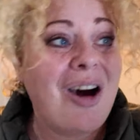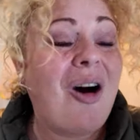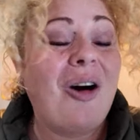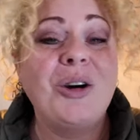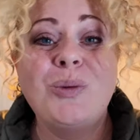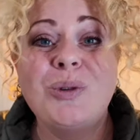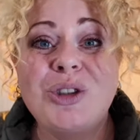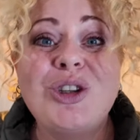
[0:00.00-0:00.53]
I
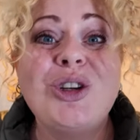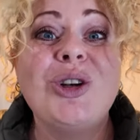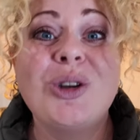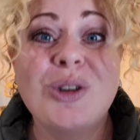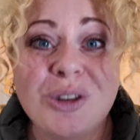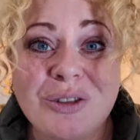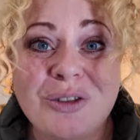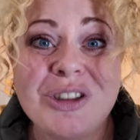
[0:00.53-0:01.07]
would
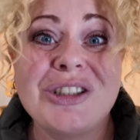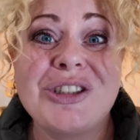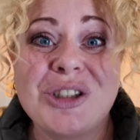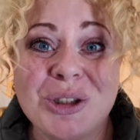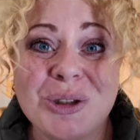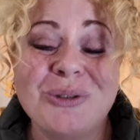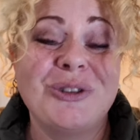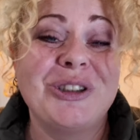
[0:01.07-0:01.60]
love
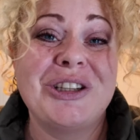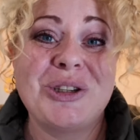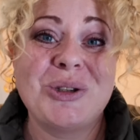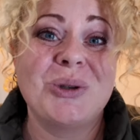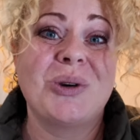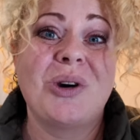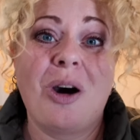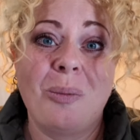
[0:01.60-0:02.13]
to read
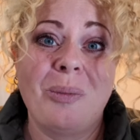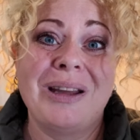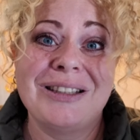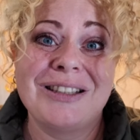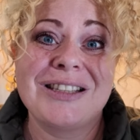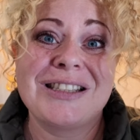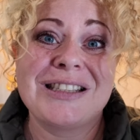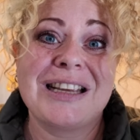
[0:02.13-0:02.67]
your
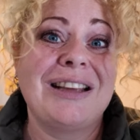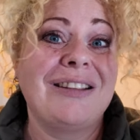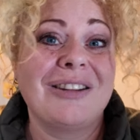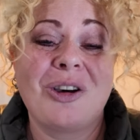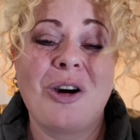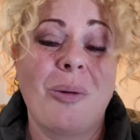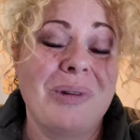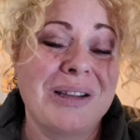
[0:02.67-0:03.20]
comments in the
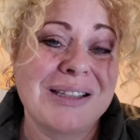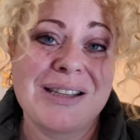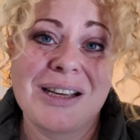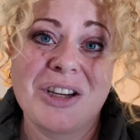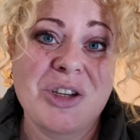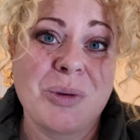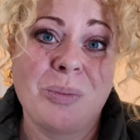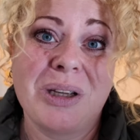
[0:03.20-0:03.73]
comment
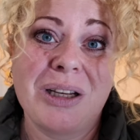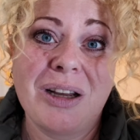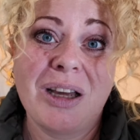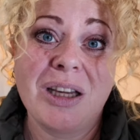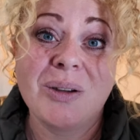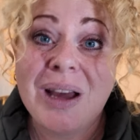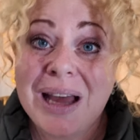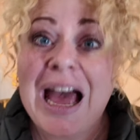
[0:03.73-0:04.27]
section
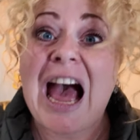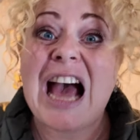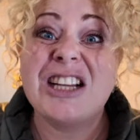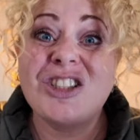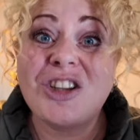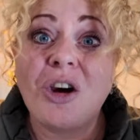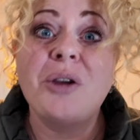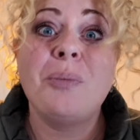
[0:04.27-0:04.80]
below
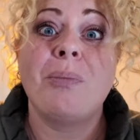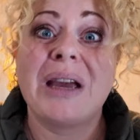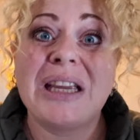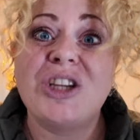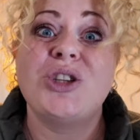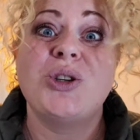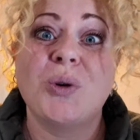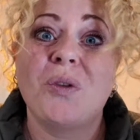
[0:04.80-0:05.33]
and I make
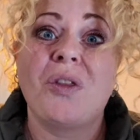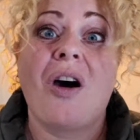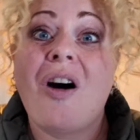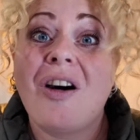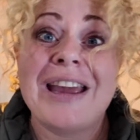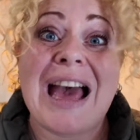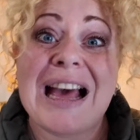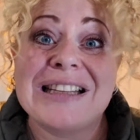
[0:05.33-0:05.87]
sure that
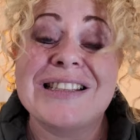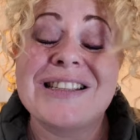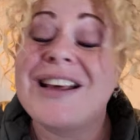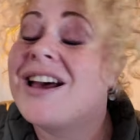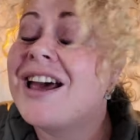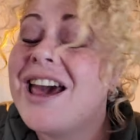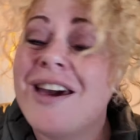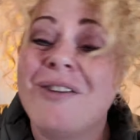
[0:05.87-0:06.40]
I
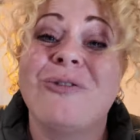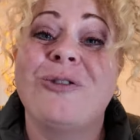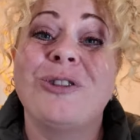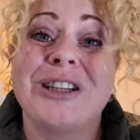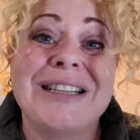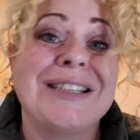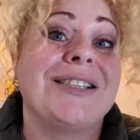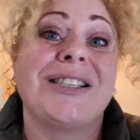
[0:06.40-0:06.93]
answer
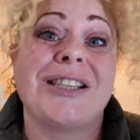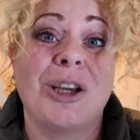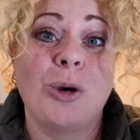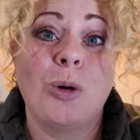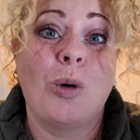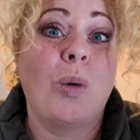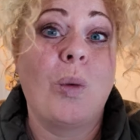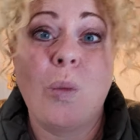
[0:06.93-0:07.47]
every
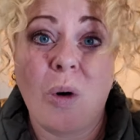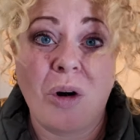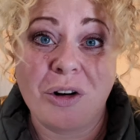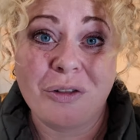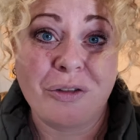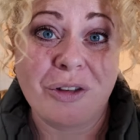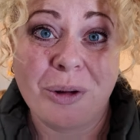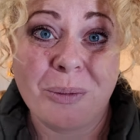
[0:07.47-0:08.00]
single one
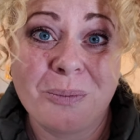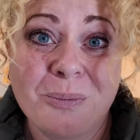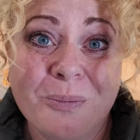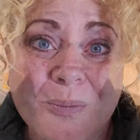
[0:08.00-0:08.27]
of them.